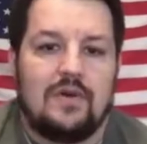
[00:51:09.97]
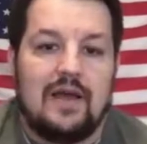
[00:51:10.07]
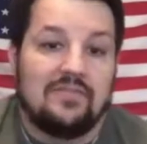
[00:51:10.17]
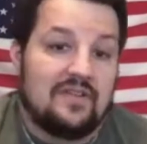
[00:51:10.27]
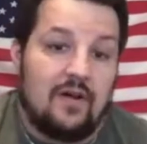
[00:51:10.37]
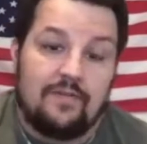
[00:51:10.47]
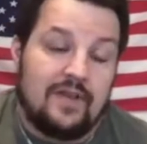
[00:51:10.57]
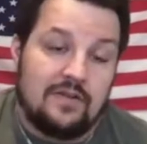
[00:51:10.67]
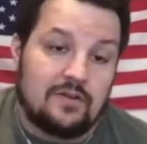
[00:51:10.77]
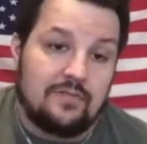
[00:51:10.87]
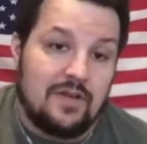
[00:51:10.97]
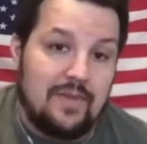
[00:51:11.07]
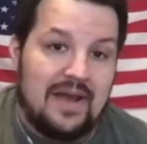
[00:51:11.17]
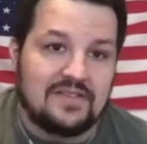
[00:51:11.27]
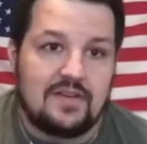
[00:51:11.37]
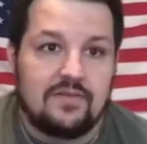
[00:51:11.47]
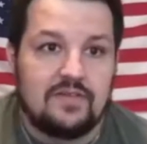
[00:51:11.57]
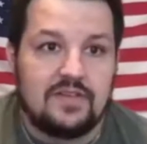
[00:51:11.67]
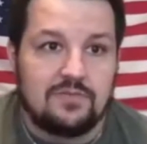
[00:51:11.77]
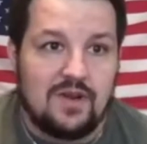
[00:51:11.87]
I believe all failure can be a positive
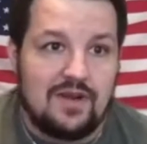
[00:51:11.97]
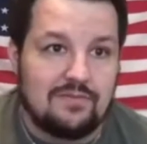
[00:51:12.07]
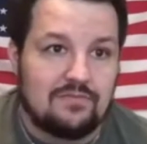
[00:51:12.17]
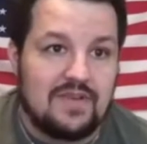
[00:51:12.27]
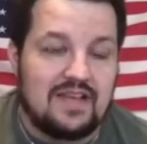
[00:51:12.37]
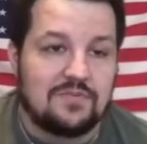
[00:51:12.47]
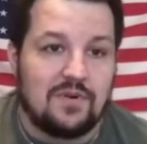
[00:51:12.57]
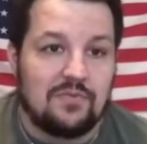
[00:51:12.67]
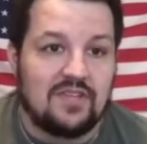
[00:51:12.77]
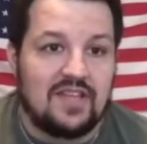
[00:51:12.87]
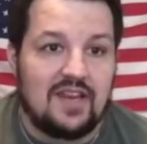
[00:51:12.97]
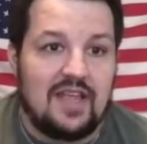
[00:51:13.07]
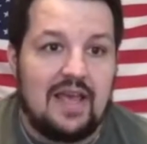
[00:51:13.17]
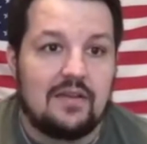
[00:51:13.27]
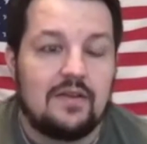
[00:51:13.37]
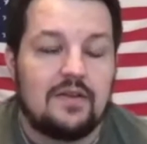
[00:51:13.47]
is what I'm really getting at.